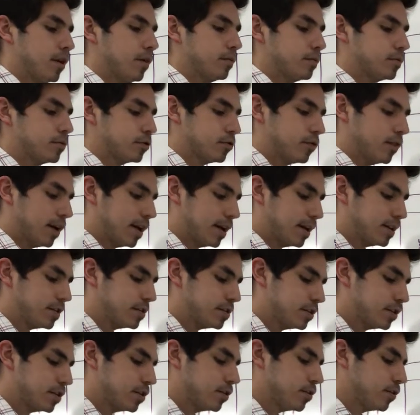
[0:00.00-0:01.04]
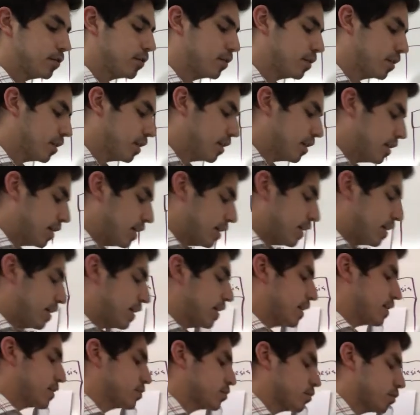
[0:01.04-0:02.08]
trying to
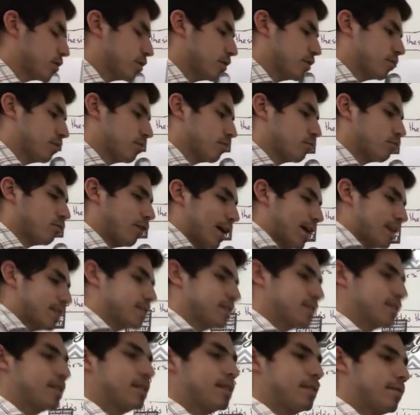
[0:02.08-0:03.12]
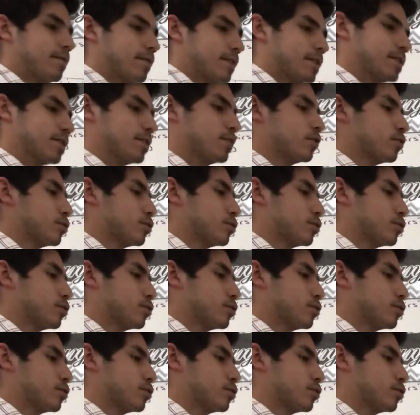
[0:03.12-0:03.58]
sort of right the fiscal